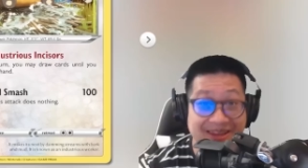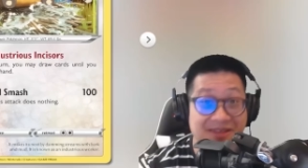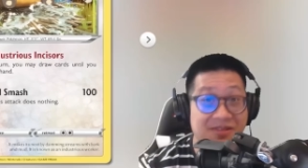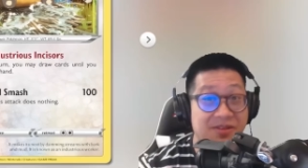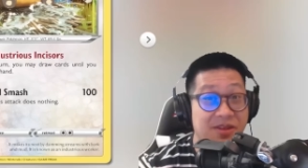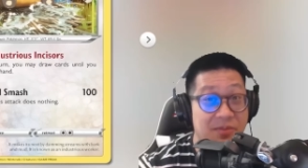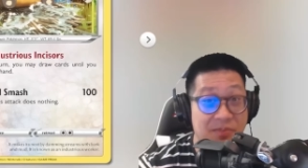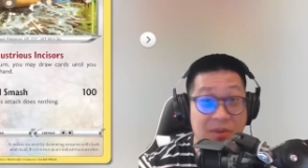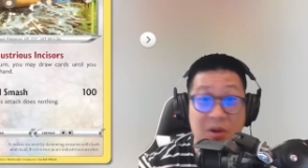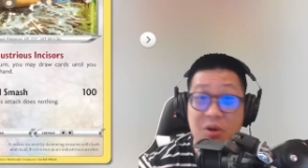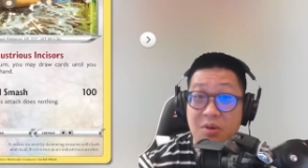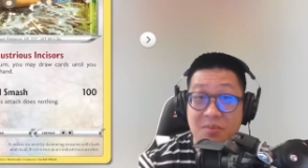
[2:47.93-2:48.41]

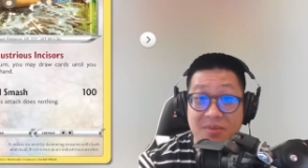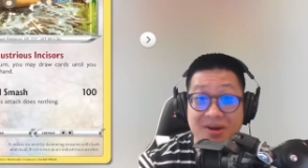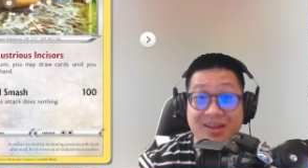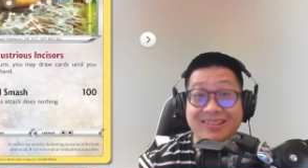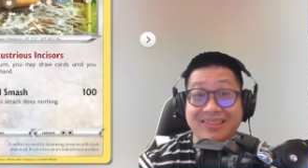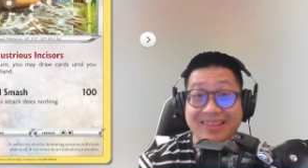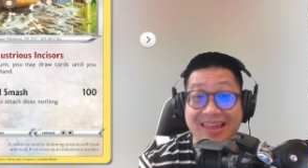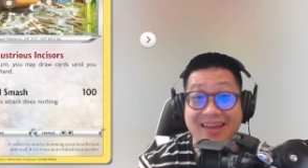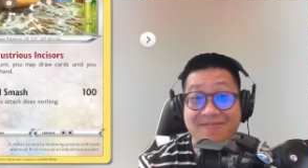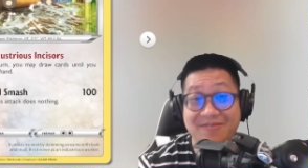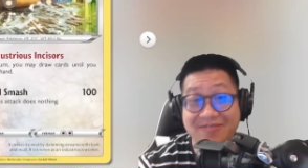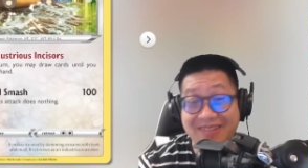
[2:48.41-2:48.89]
only Pokemon
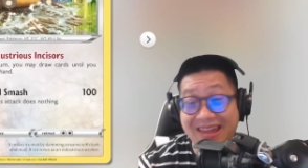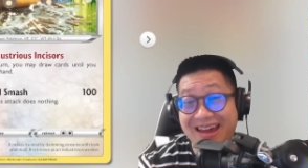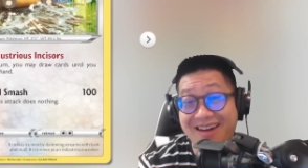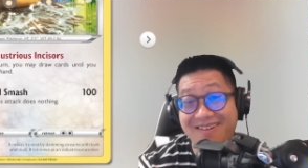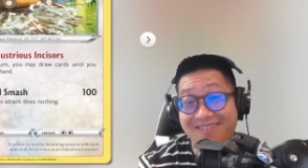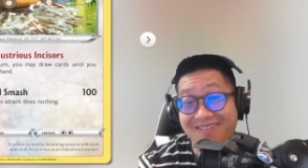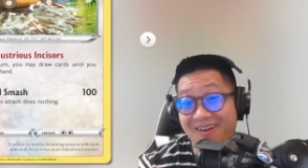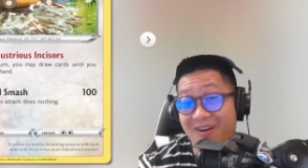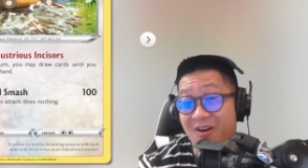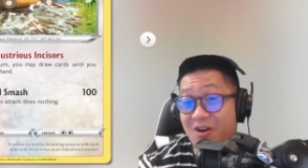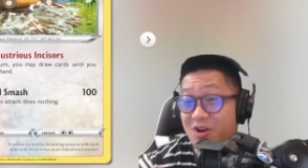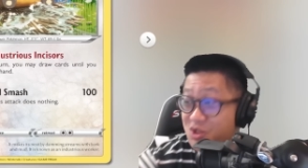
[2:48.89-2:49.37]
left
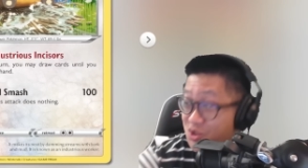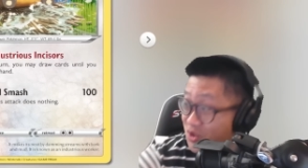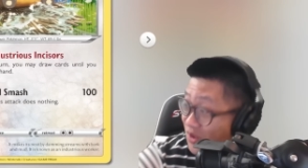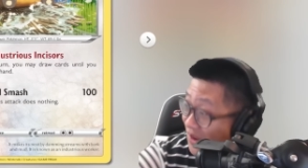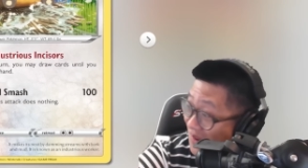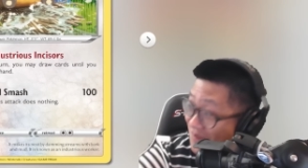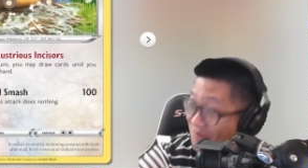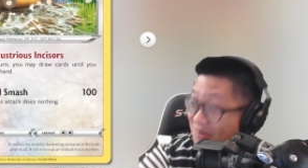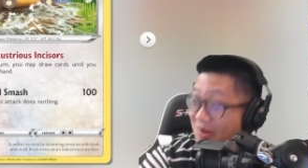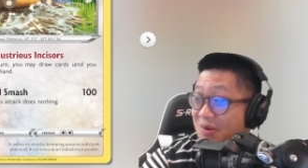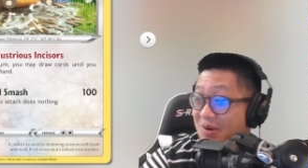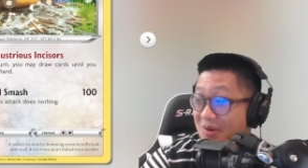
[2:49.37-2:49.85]
now are
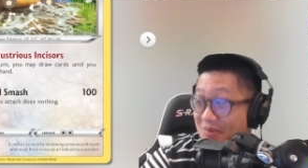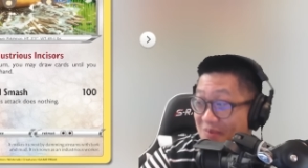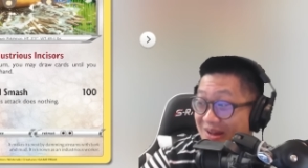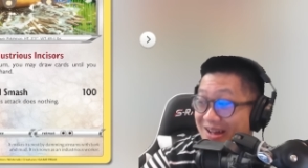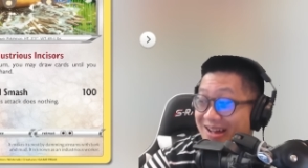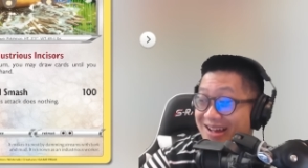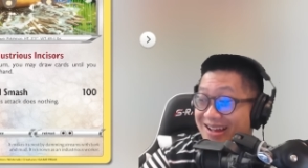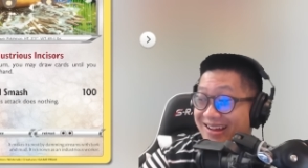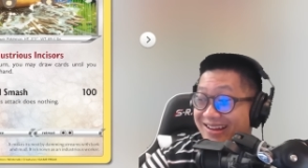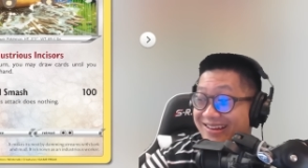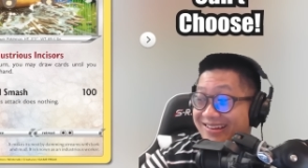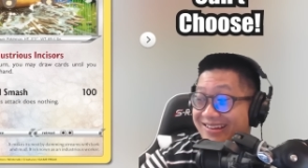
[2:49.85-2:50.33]
Drow
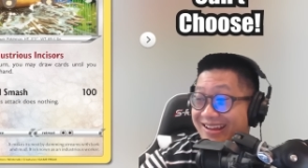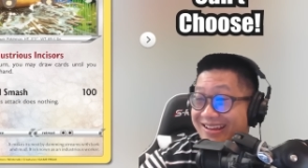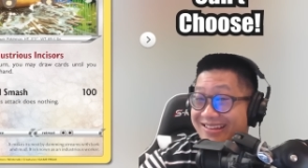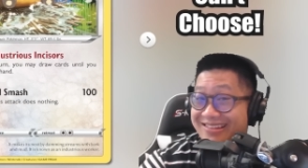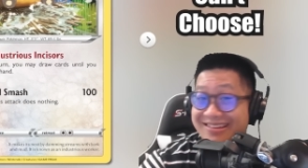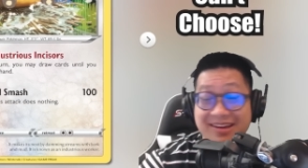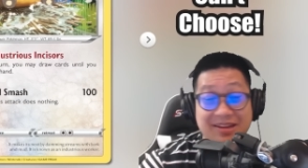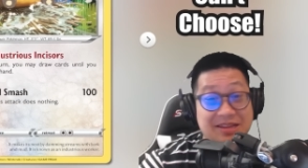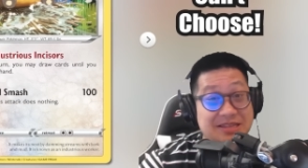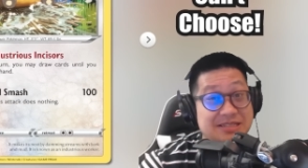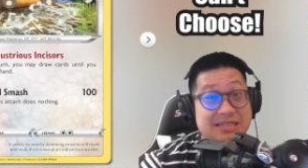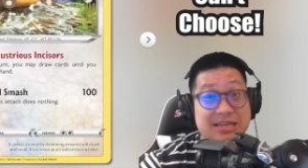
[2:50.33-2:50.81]
Pokemon, and
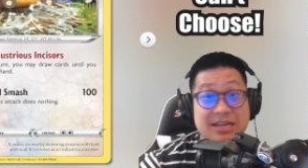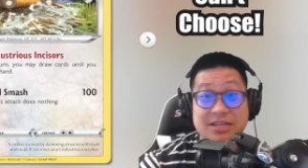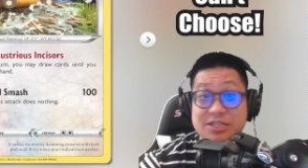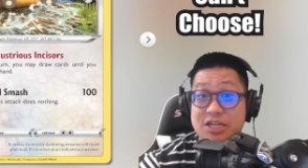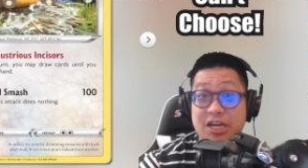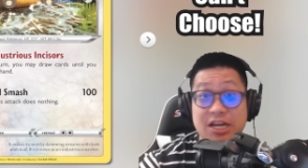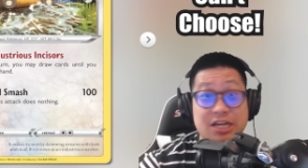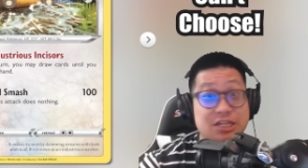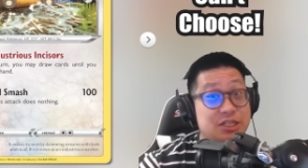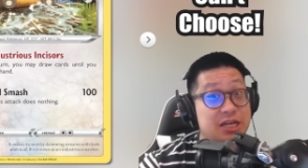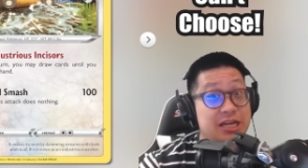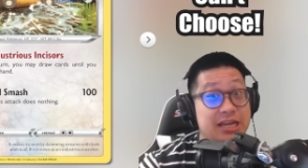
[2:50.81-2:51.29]
Dawn's gonna
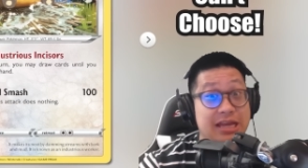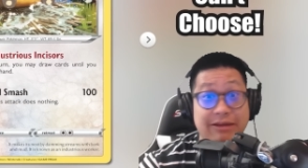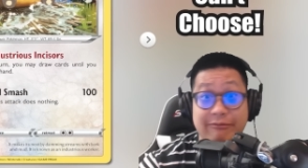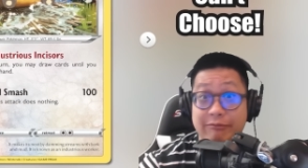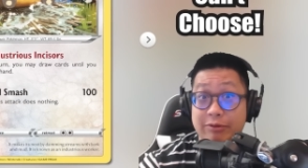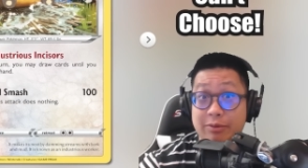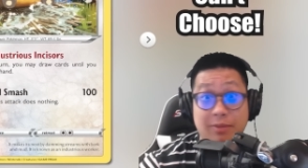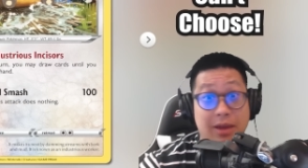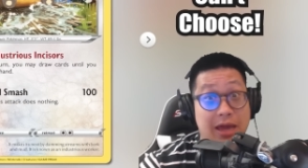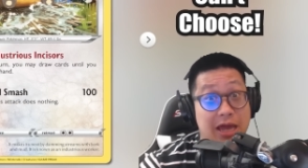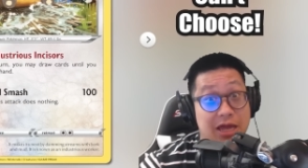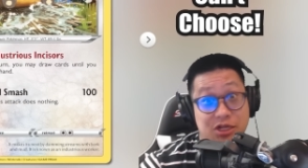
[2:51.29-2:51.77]
change that every
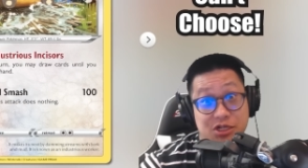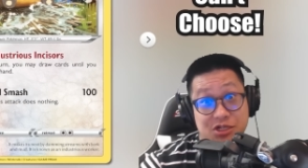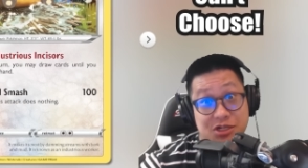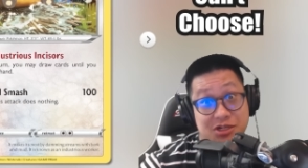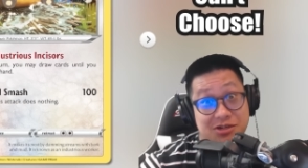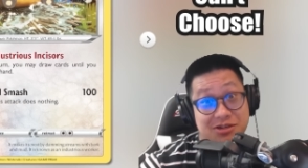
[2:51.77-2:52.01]
match.